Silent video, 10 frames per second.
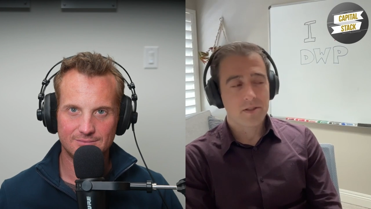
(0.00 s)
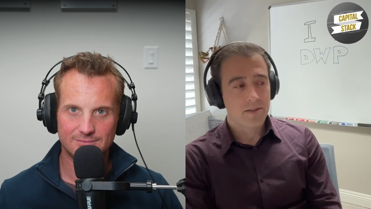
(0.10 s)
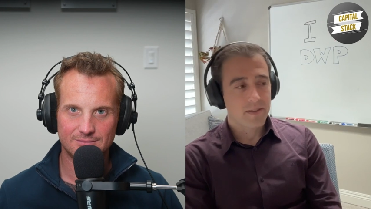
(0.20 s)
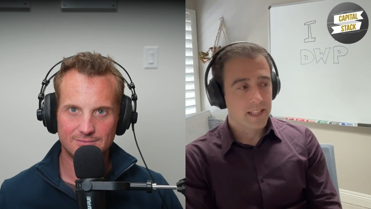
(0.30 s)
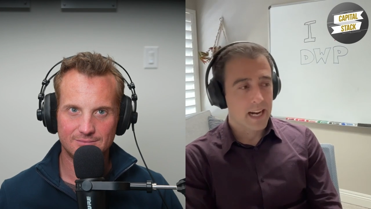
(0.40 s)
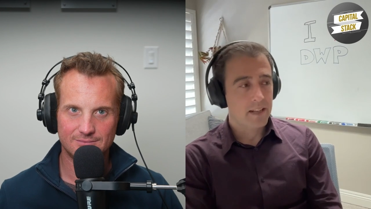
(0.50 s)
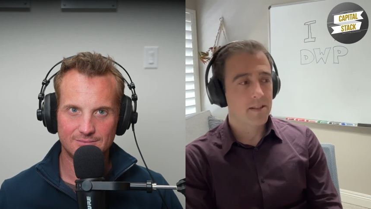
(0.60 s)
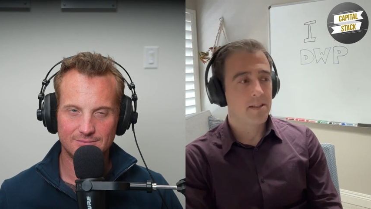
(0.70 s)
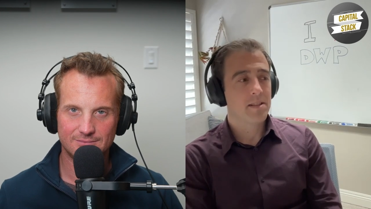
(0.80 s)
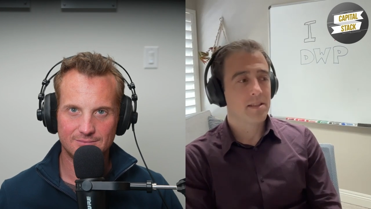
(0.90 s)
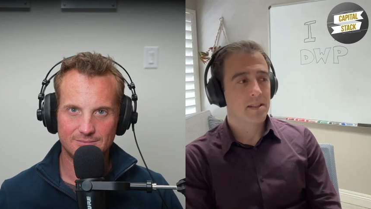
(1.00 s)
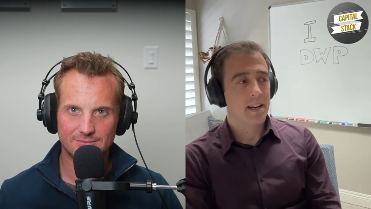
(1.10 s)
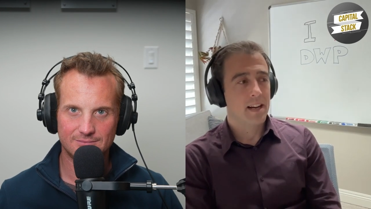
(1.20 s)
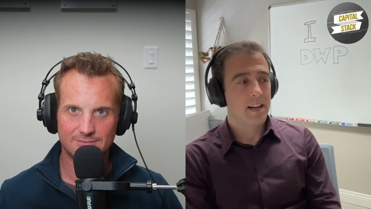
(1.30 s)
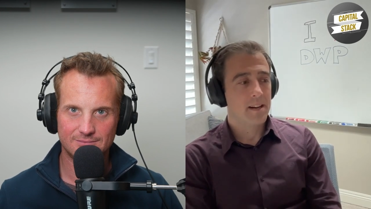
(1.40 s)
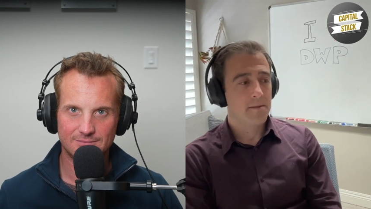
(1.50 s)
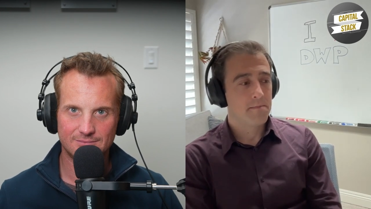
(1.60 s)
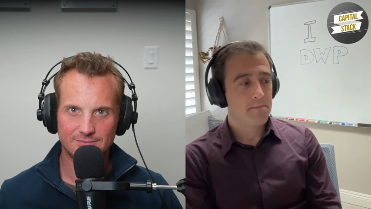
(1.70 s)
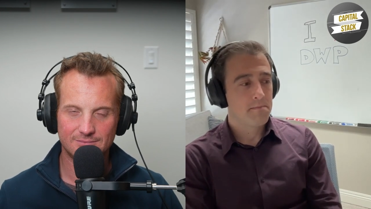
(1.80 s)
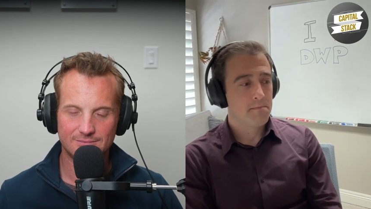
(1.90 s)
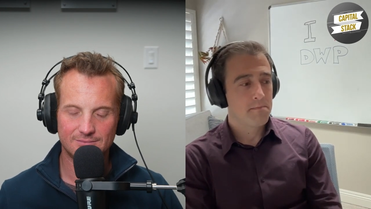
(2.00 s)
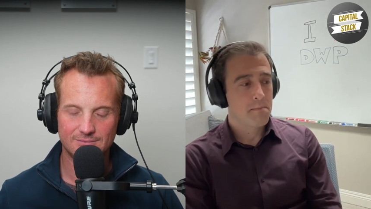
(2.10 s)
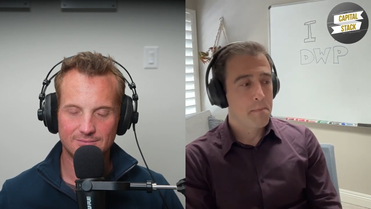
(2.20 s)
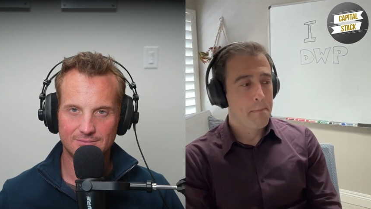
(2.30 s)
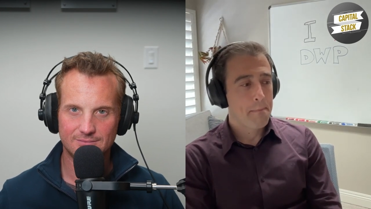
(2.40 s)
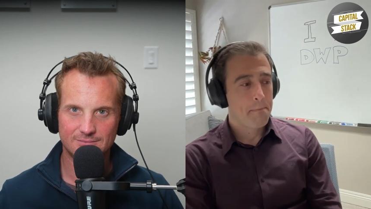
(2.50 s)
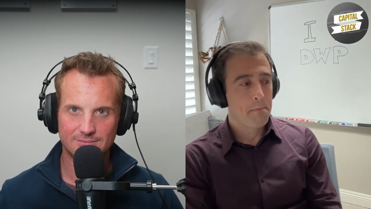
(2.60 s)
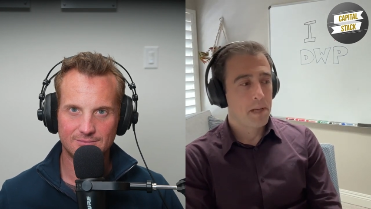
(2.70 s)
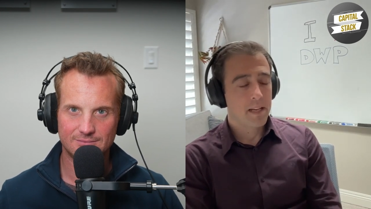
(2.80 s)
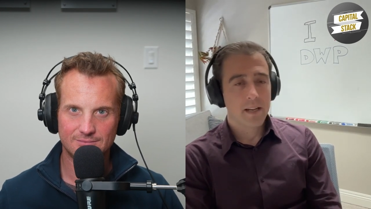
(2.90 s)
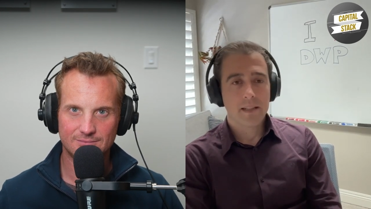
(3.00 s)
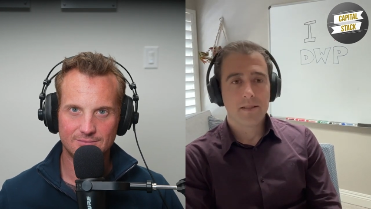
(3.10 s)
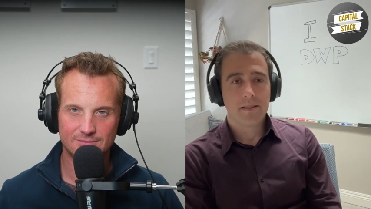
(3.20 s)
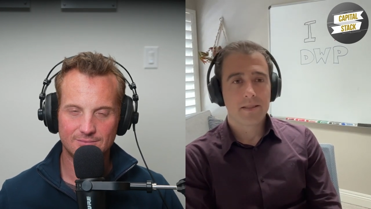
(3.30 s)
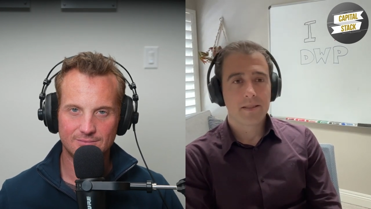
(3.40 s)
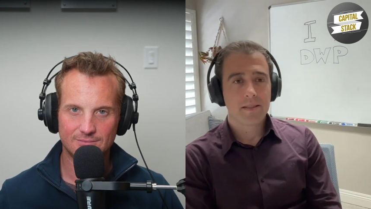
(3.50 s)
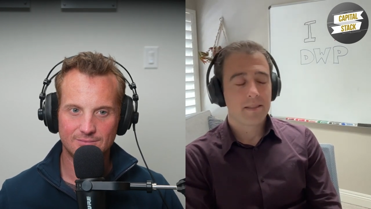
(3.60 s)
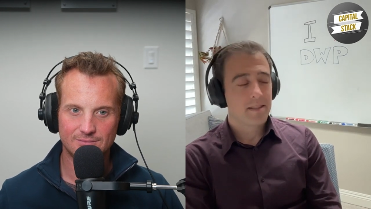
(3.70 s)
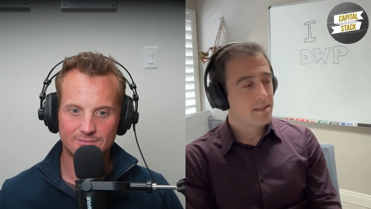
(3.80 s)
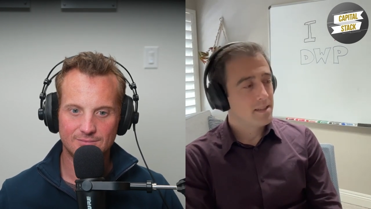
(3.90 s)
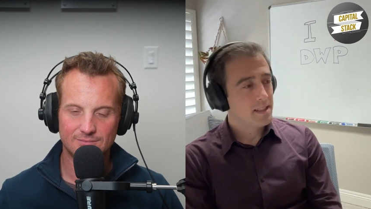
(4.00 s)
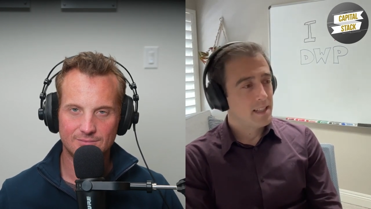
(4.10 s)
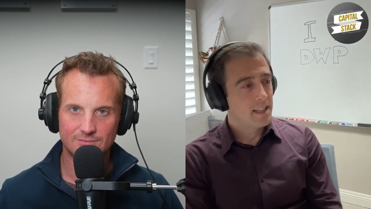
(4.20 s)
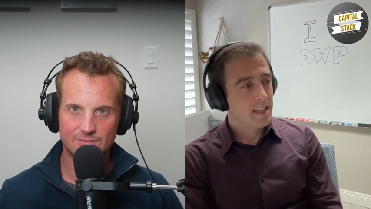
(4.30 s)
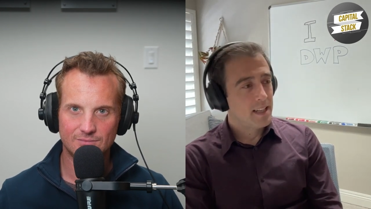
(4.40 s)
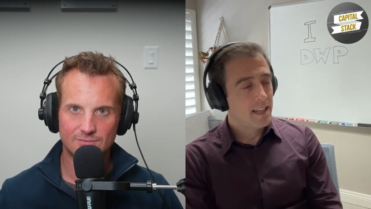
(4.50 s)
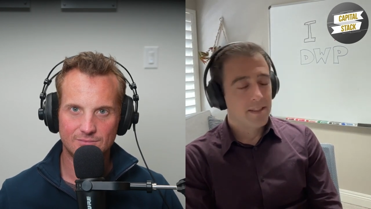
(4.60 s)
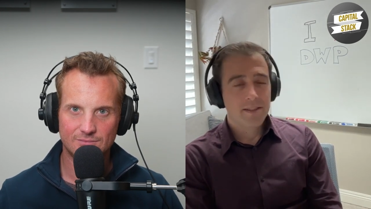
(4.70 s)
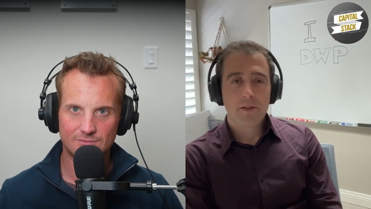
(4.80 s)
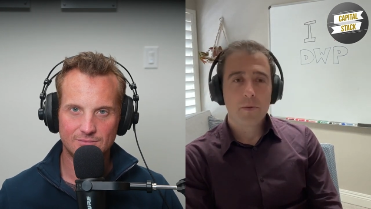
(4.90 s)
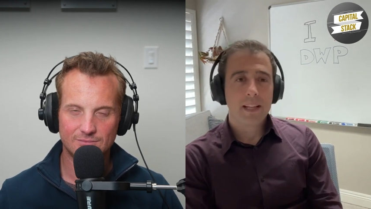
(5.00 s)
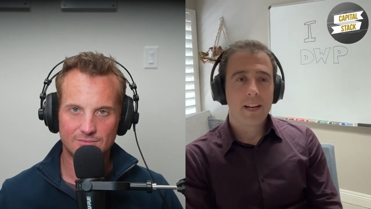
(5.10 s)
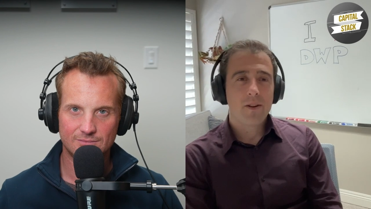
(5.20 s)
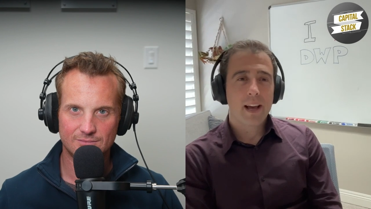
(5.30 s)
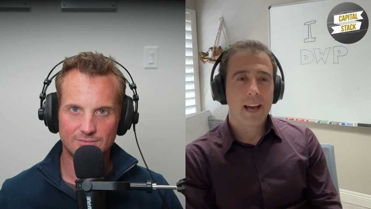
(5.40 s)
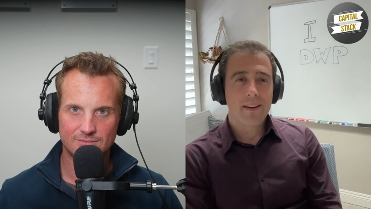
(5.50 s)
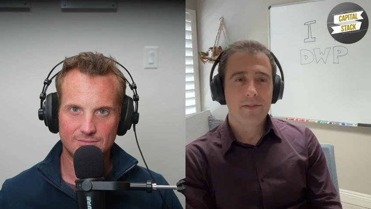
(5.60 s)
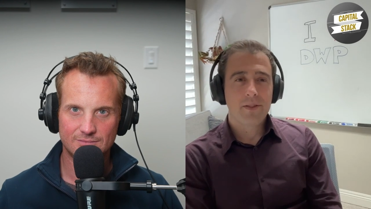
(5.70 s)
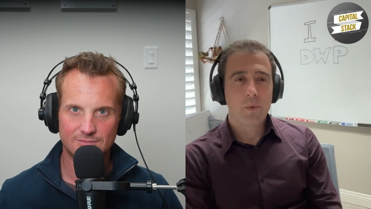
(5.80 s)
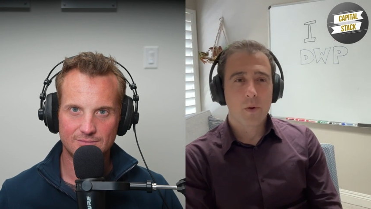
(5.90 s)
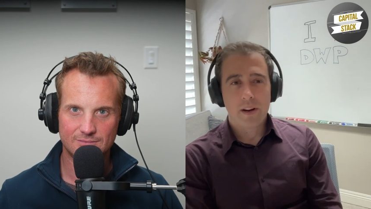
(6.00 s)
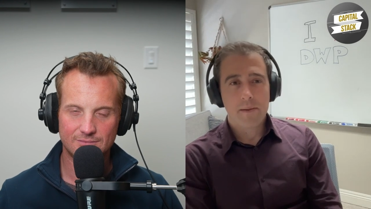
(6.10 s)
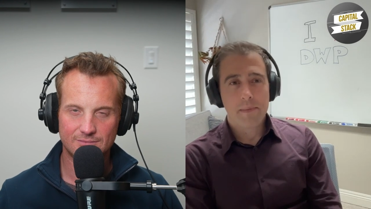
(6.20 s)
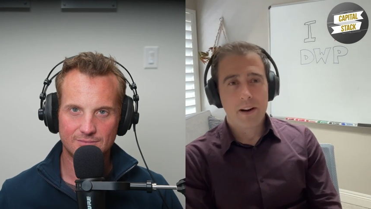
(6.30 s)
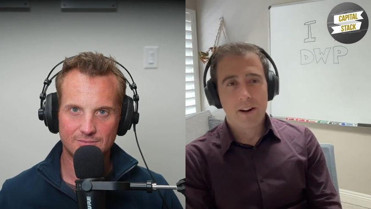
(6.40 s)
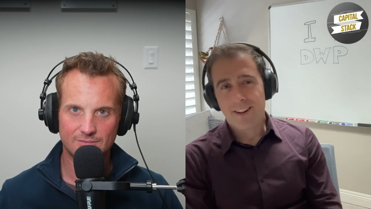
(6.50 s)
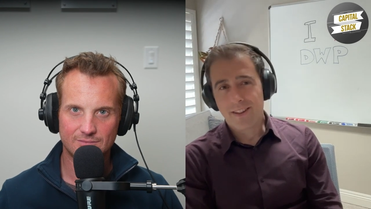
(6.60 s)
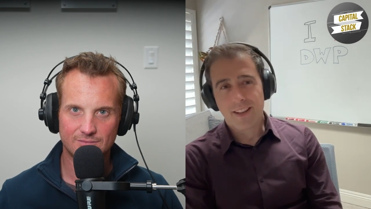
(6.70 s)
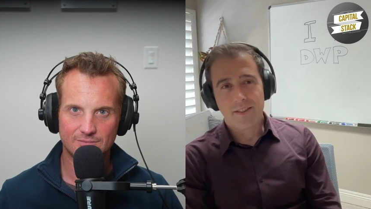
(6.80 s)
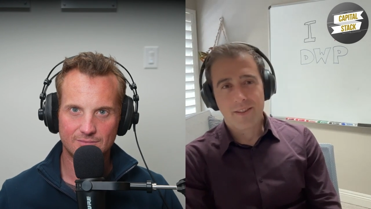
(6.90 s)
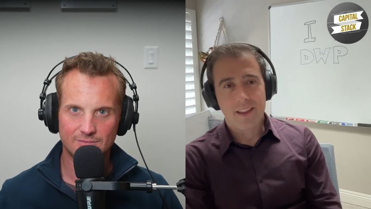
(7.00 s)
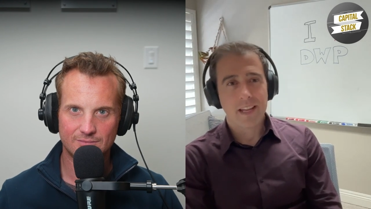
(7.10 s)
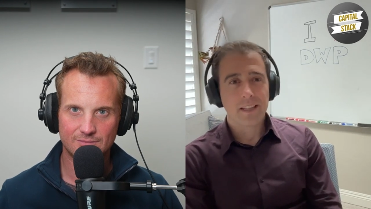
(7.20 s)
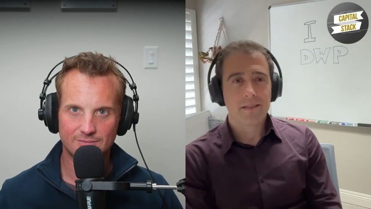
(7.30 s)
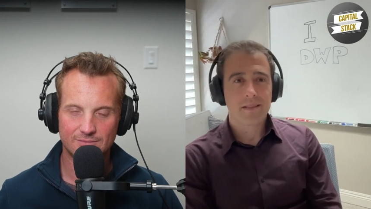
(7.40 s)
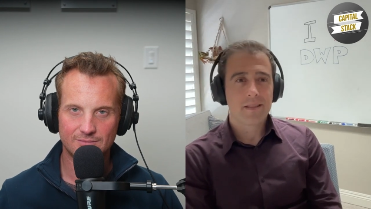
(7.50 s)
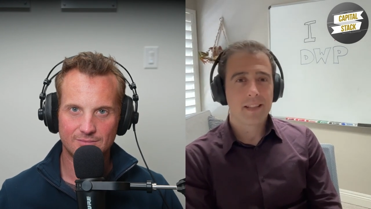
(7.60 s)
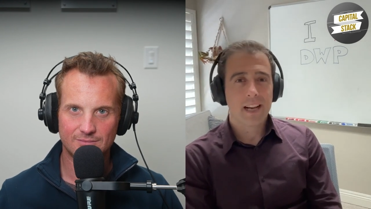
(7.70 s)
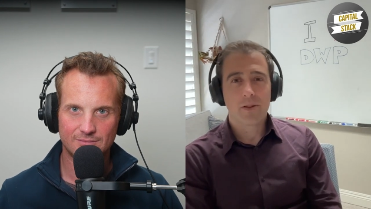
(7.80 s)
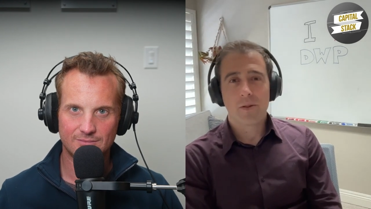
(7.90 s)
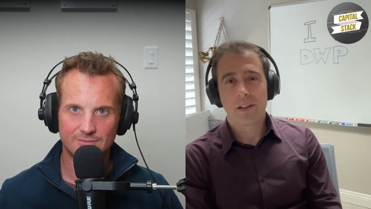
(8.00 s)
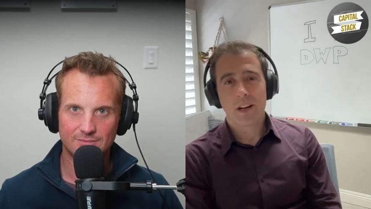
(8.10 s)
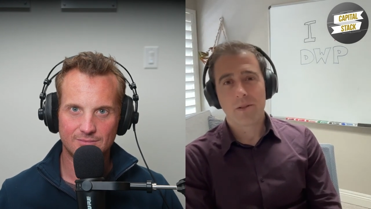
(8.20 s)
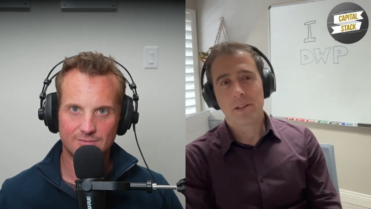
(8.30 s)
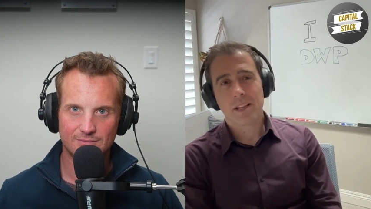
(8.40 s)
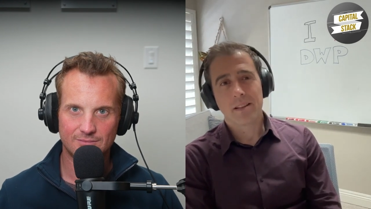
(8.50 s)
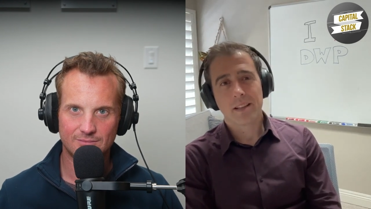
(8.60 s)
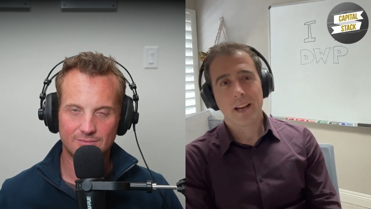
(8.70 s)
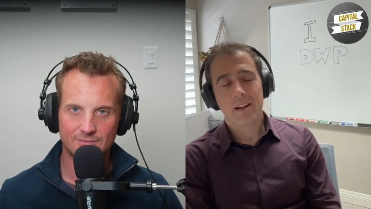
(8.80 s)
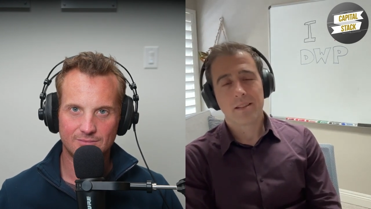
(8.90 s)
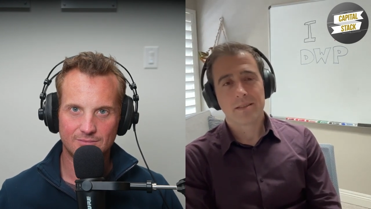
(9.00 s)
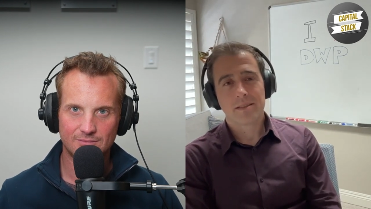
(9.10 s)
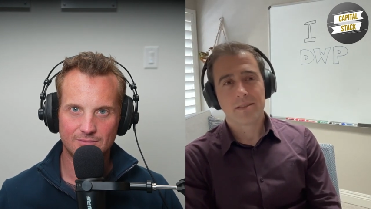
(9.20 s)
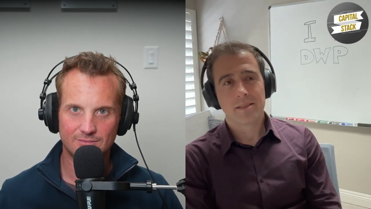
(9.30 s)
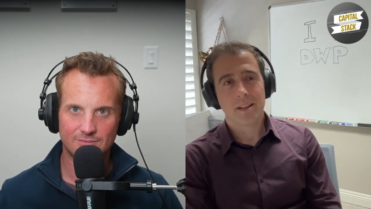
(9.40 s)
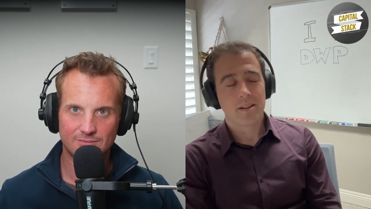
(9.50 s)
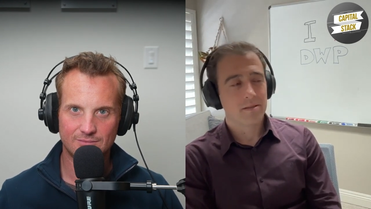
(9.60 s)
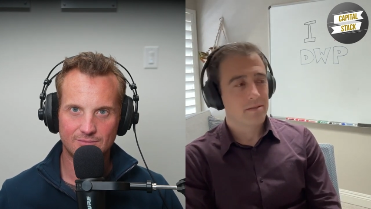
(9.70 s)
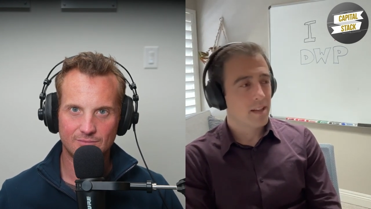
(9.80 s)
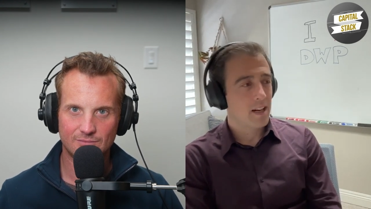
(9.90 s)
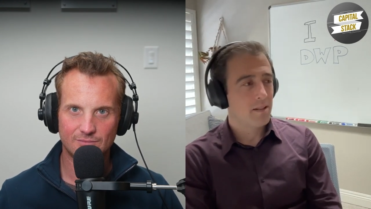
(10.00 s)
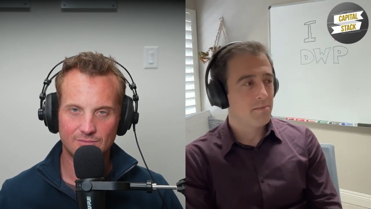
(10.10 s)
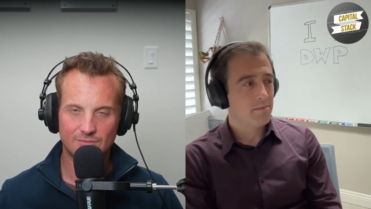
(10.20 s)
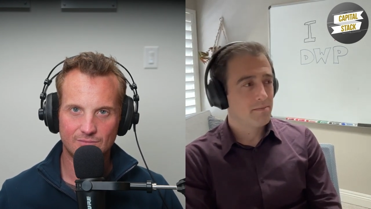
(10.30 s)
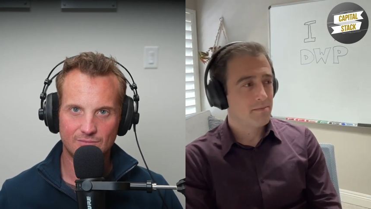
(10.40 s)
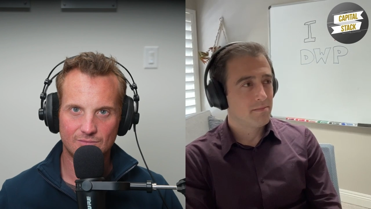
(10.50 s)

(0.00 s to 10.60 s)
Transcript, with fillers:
Speaker 1: or serving doctors um, because it's good when they don't have to worry about all the other things that go along with healthcare. So, um,